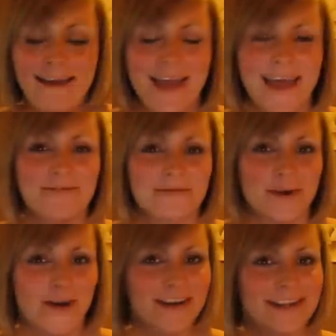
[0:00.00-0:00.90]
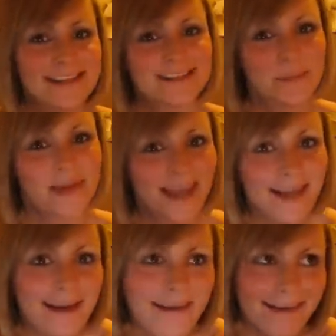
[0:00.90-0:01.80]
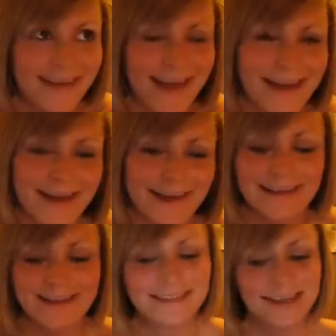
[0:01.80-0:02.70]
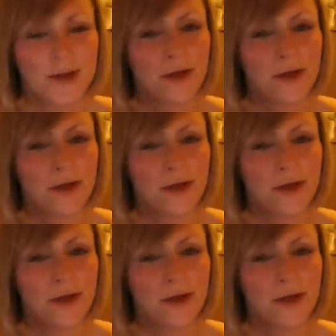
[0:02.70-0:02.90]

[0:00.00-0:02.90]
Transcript: Hey everyone, it's me again.